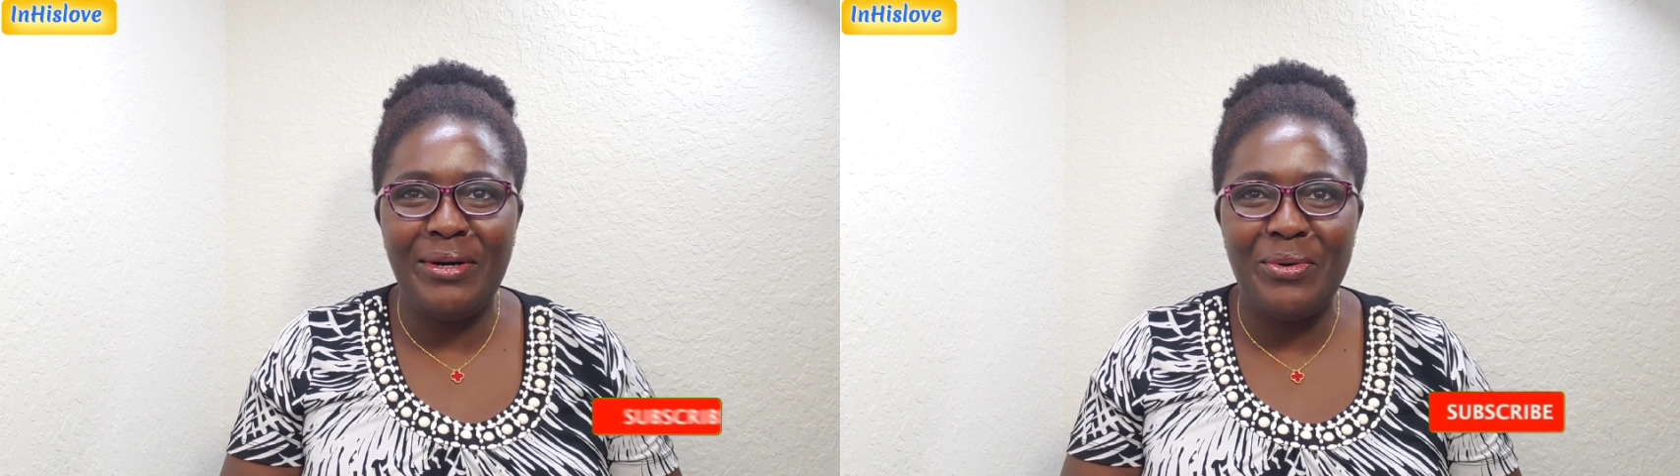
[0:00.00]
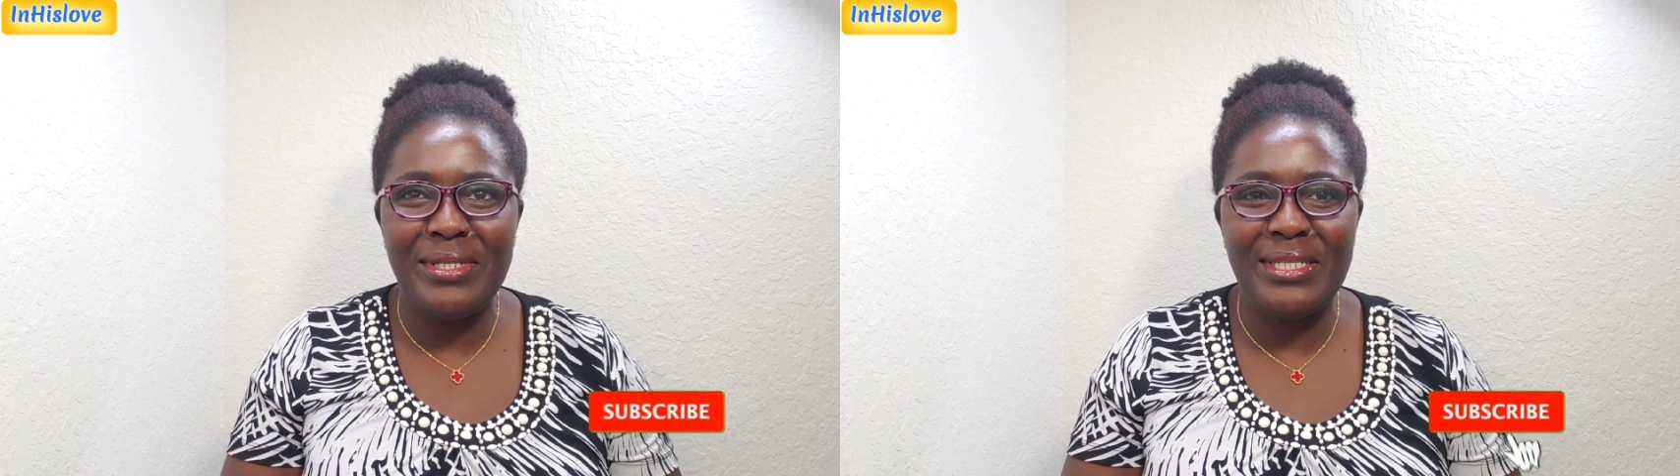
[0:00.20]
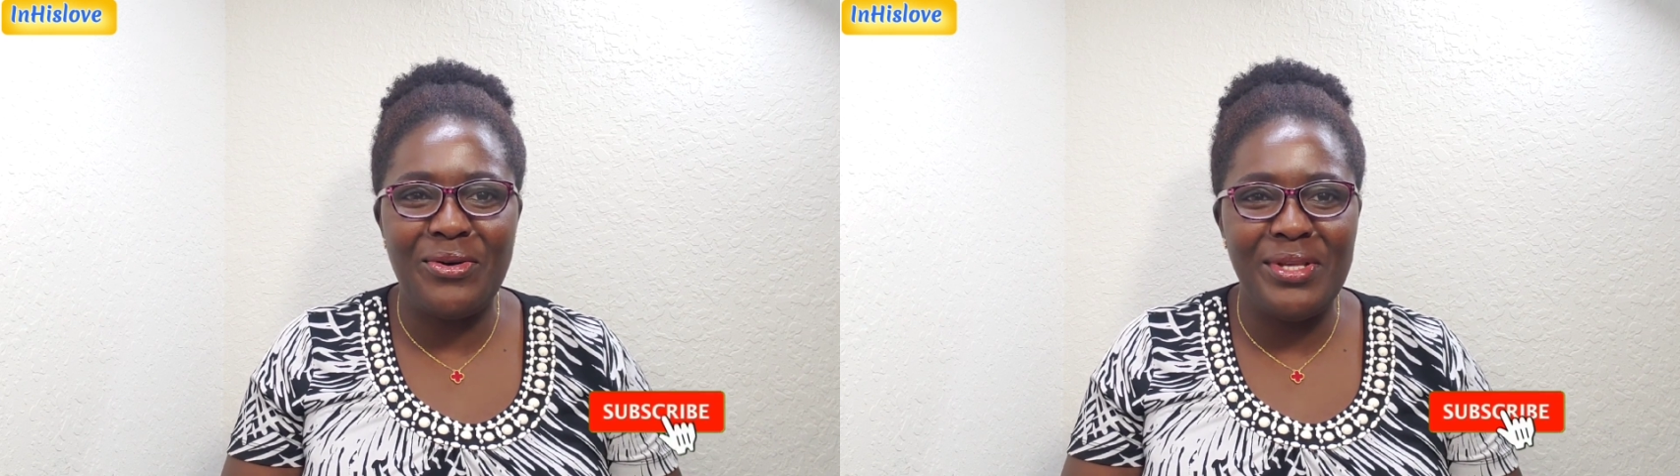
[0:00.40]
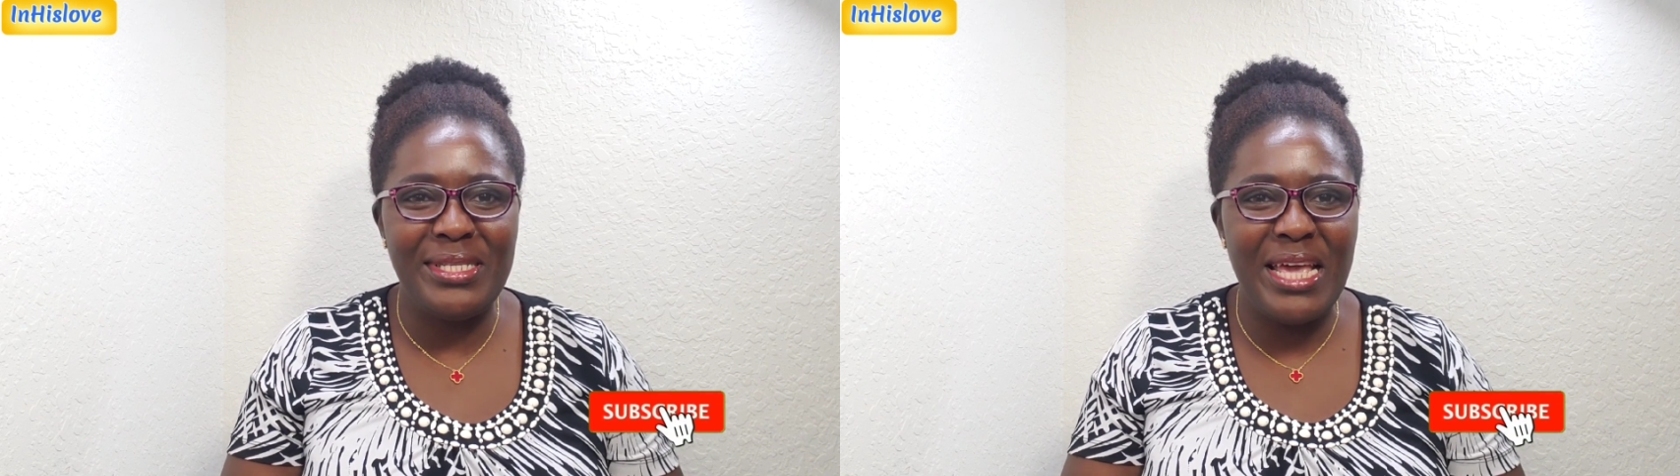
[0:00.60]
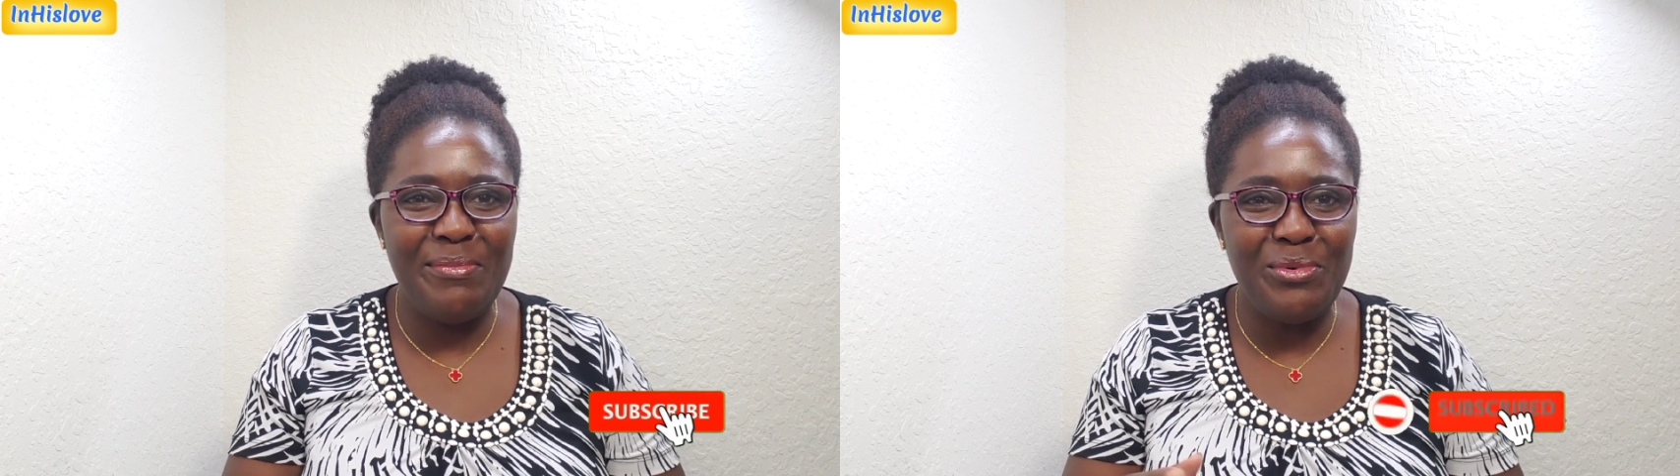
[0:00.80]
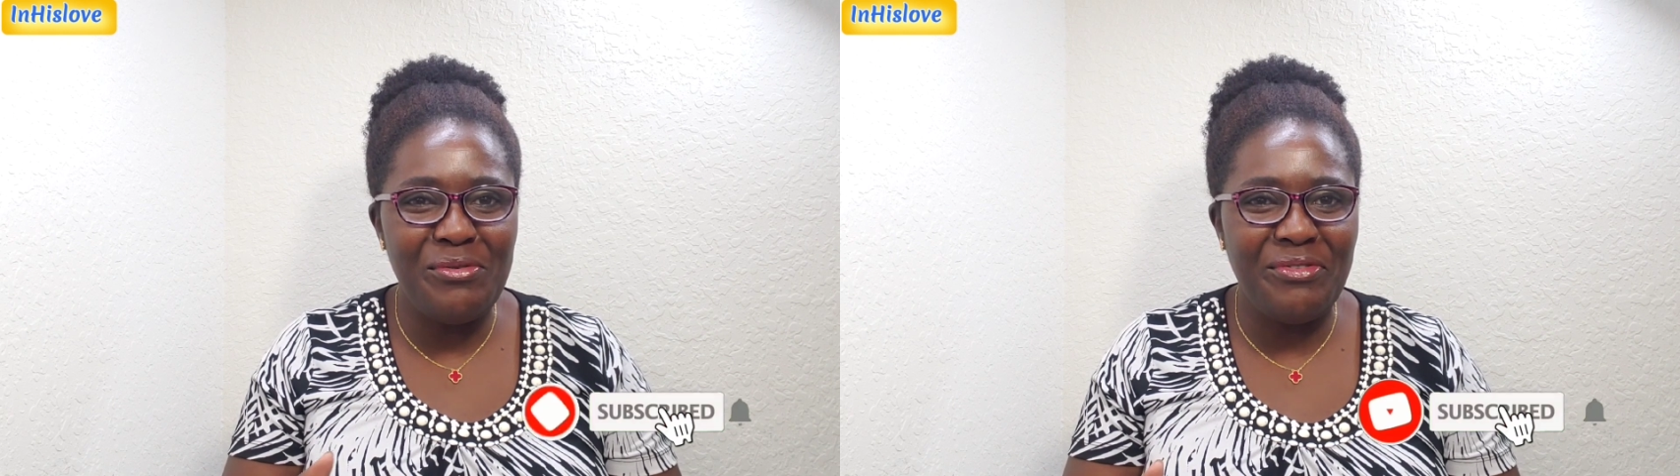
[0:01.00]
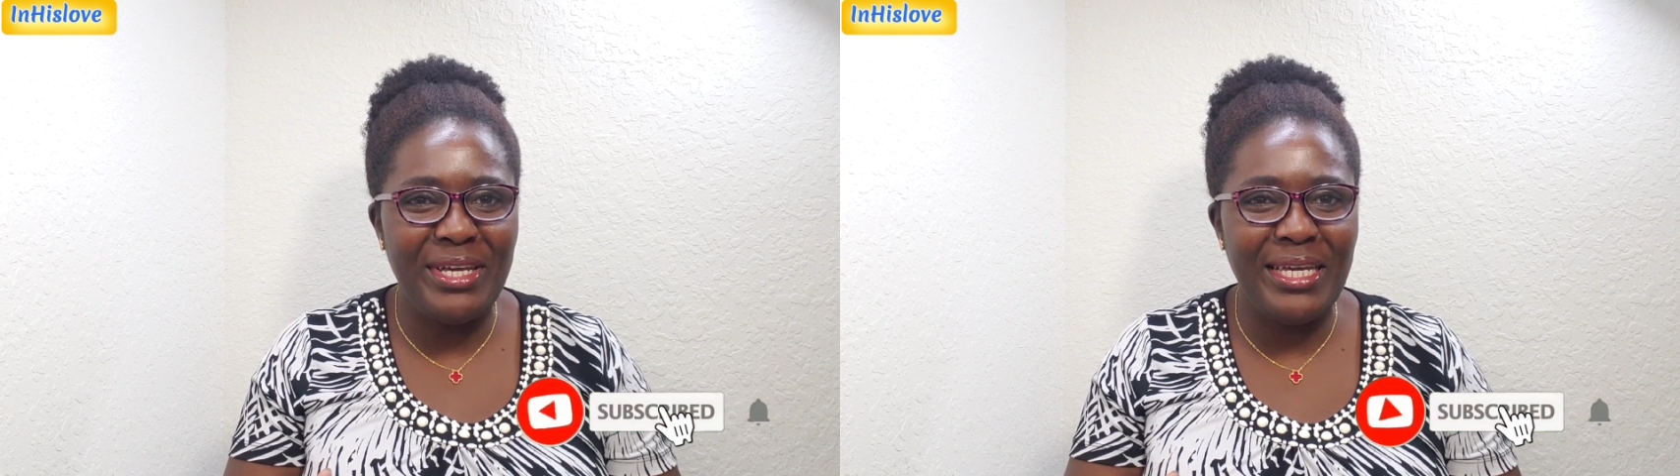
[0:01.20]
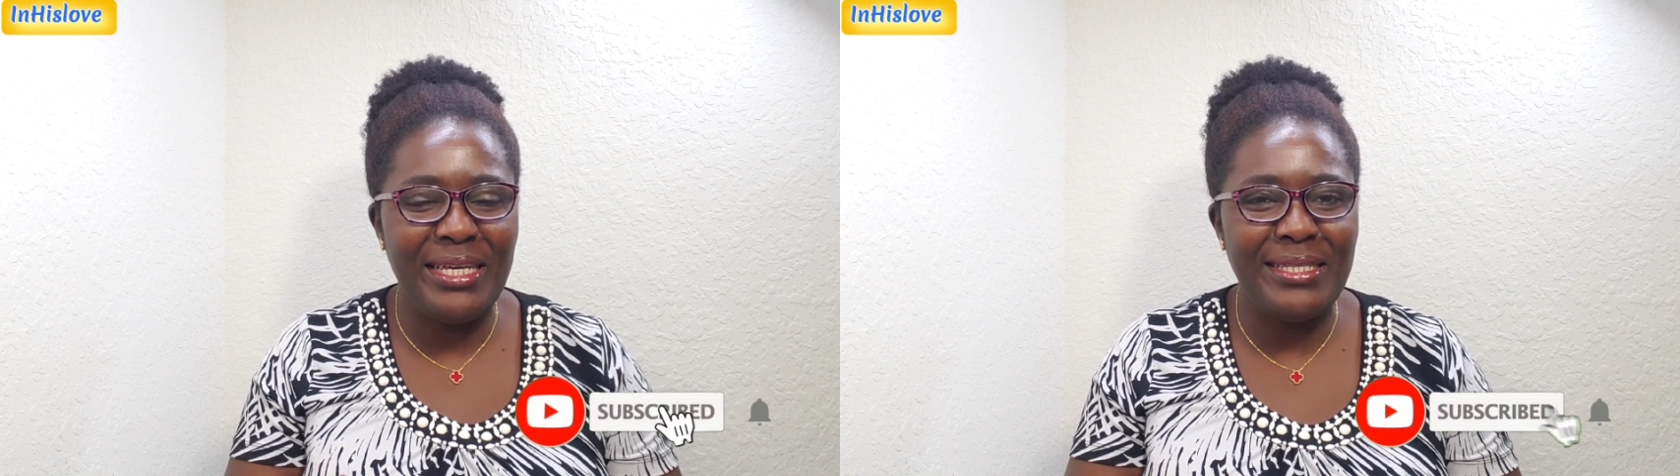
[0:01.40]
what's it called? Is it a
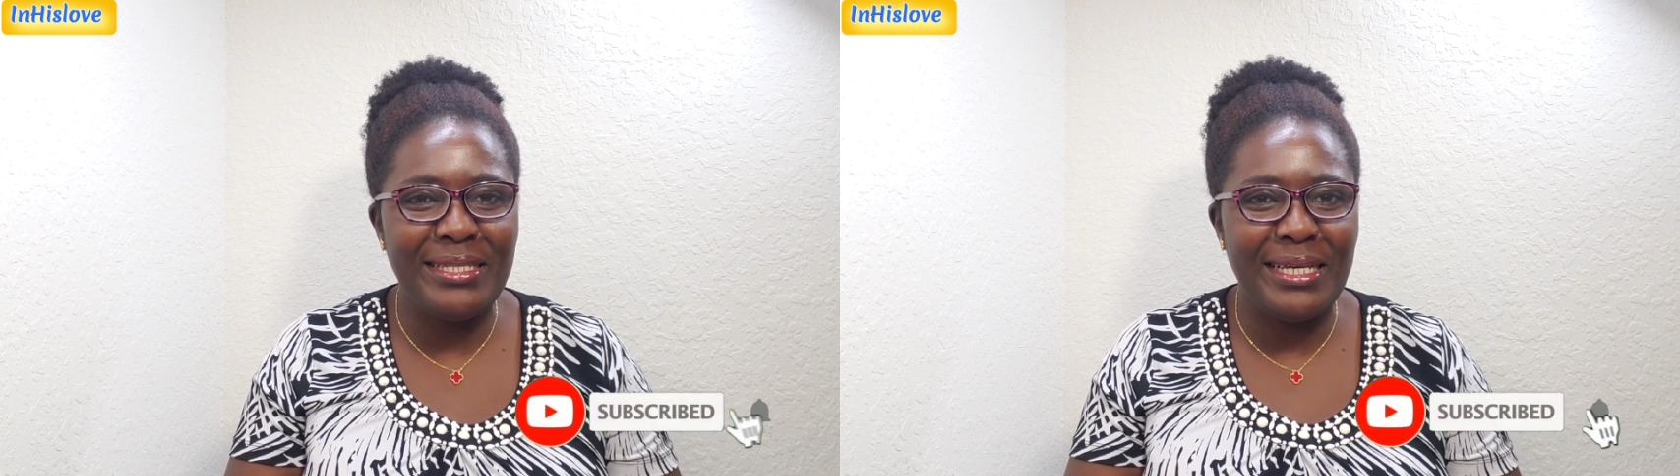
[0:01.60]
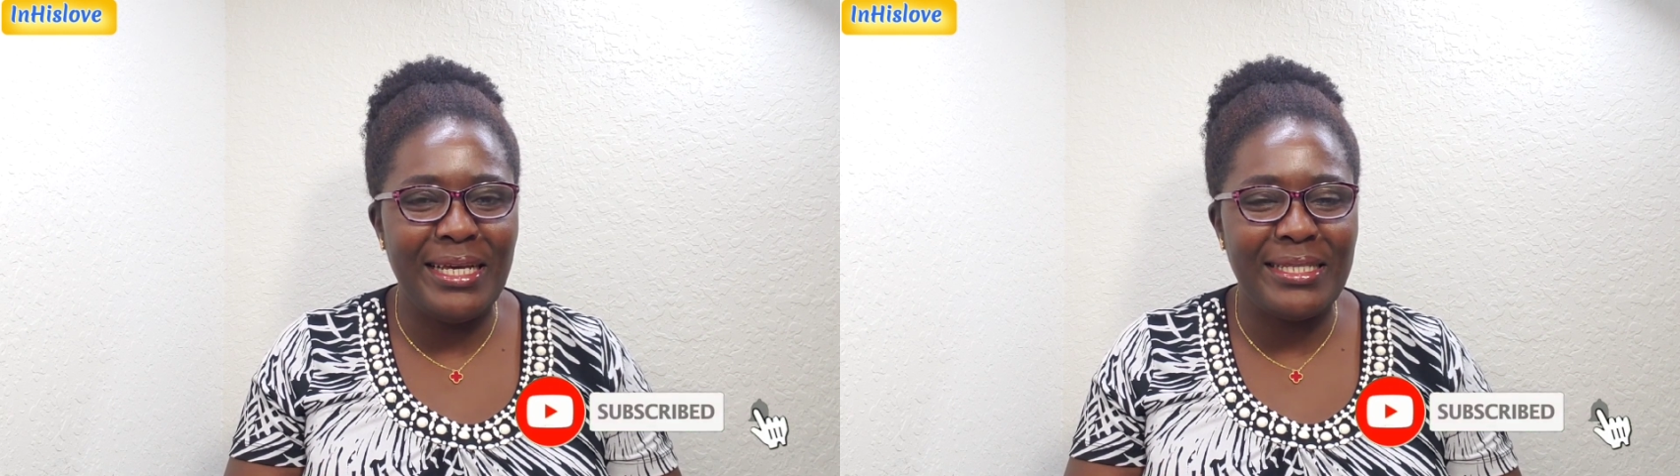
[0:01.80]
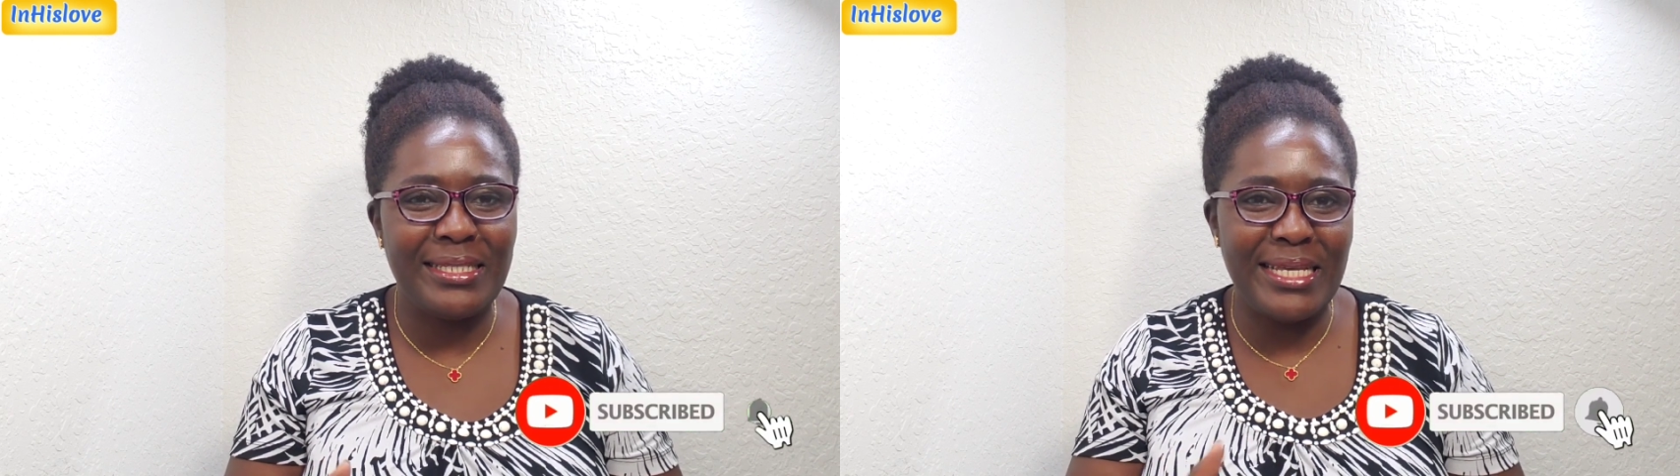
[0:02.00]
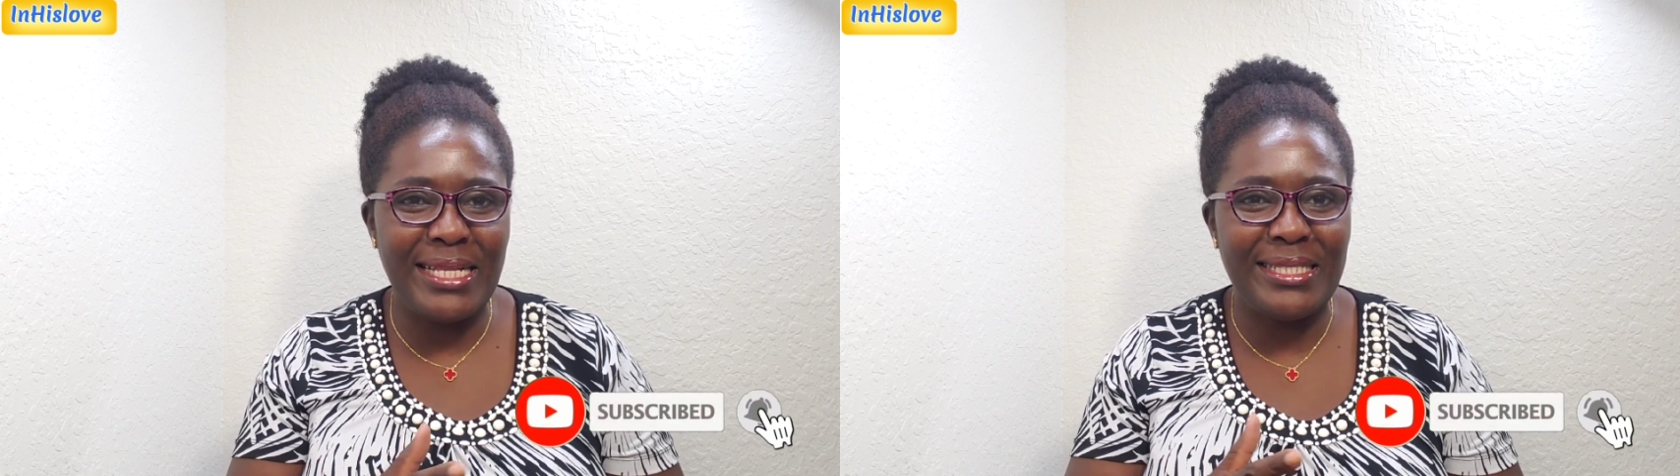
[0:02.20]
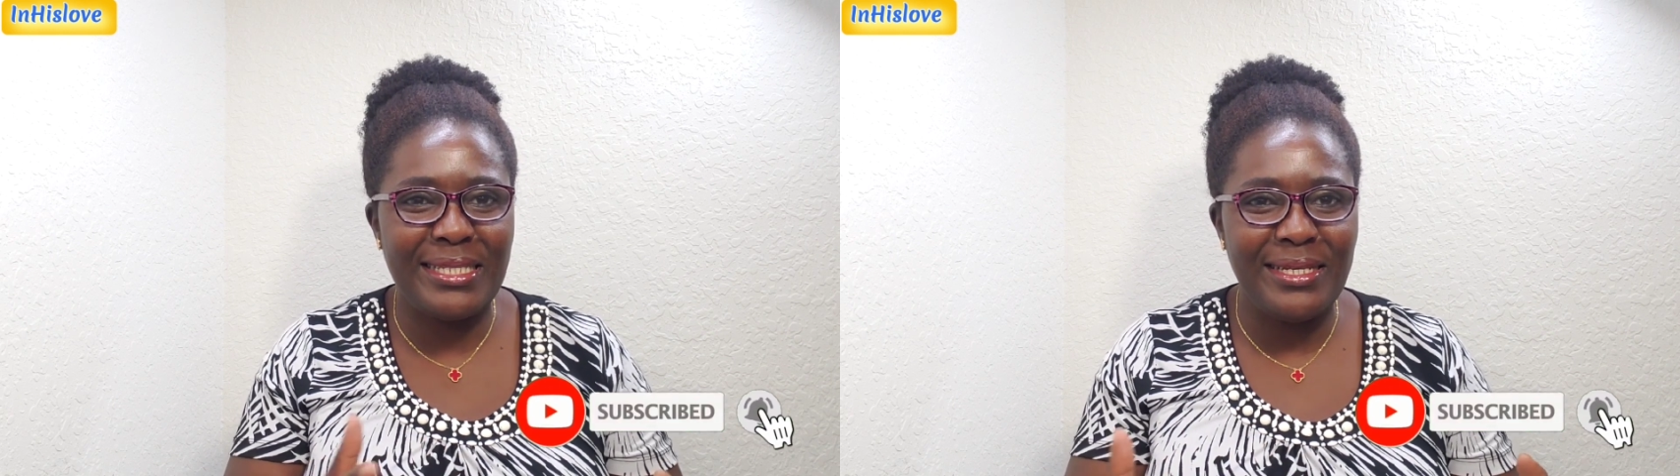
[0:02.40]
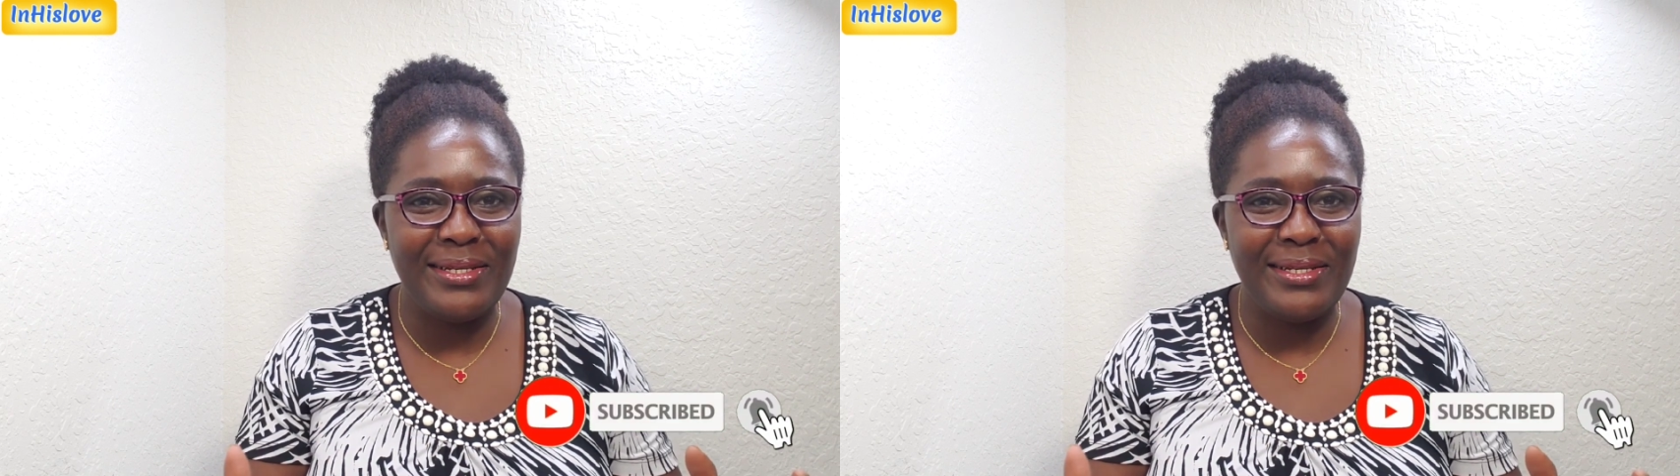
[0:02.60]
movie set